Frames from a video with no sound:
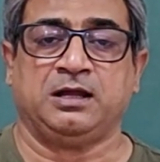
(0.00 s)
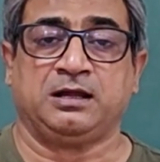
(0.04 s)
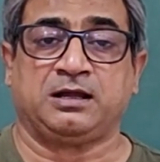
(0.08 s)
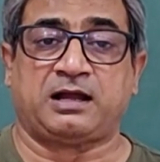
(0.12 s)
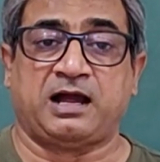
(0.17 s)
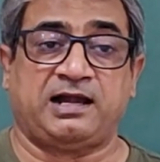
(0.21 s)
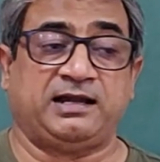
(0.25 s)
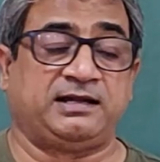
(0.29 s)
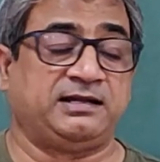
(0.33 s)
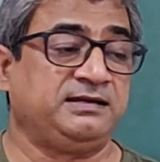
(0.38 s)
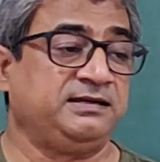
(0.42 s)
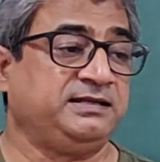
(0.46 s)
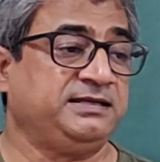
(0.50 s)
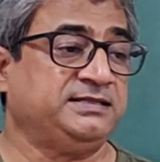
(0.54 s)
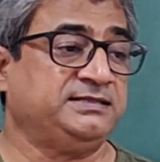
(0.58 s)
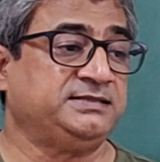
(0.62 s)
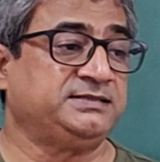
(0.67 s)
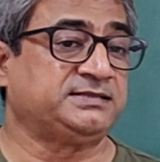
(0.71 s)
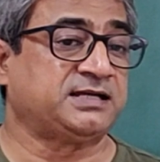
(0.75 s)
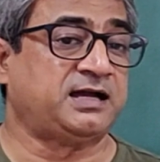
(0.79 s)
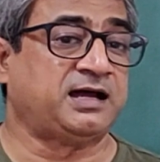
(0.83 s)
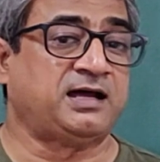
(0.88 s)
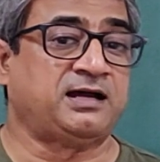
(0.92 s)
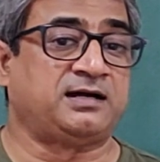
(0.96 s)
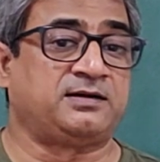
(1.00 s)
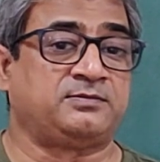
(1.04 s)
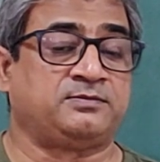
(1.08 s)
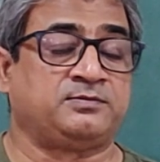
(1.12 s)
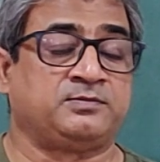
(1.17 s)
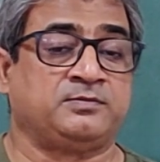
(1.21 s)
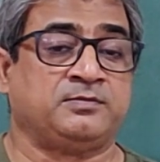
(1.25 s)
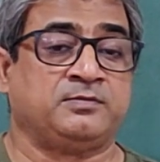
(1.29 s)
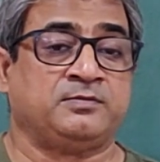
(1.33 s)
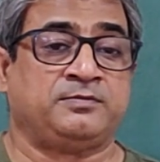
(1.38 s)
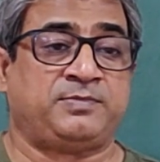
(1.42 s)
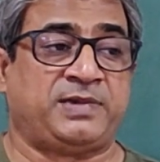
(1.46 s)
Cartilage are
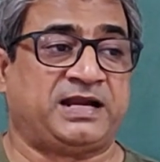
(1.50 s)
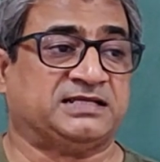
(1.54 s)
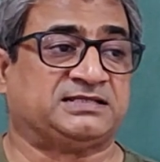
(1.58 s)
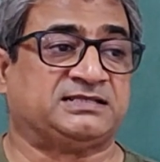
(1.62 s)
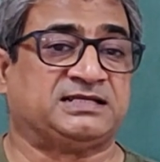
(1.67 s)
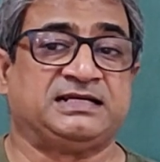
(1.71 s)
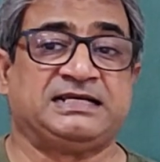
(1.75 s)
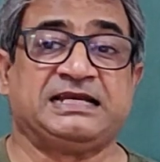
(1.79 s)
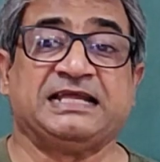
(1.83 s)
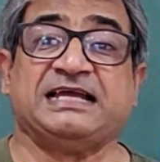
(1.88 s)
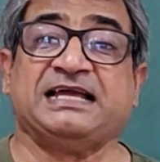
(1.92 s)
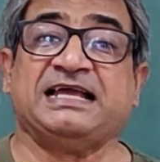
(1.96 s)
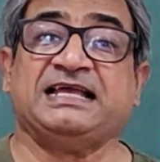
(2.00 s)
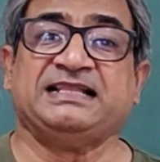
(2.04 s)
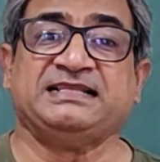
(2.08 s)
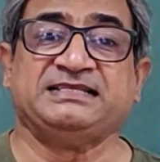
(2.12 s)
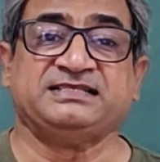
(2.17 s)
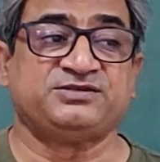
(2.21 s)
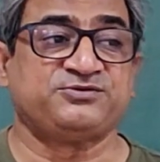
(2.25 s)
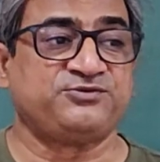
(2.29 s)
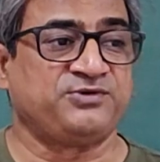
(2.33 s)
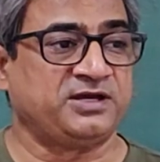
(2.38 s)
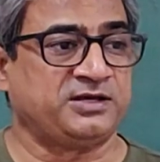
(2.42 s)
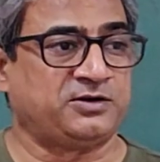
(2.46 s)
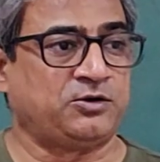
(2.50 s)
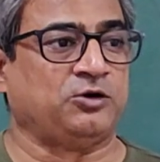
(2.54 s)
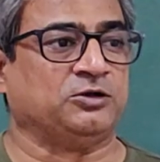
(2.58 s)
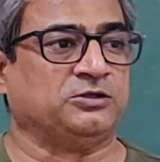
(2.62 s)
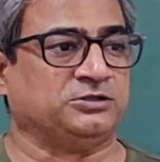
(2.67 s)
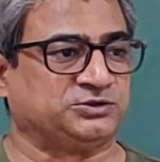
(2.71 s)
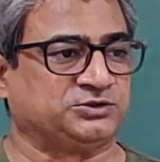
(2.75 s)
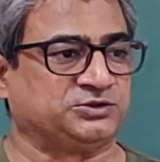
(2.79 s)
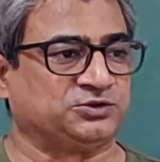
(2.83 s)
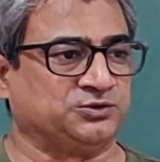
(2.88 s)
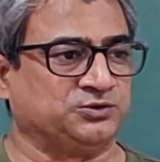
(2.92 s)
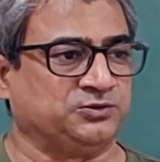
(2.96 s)
present elsewhere
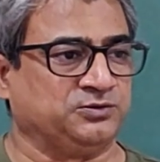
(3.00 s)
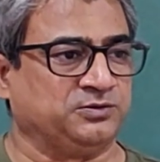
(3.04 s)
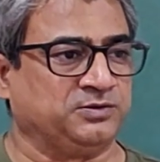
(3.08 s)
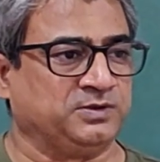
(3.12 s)
also.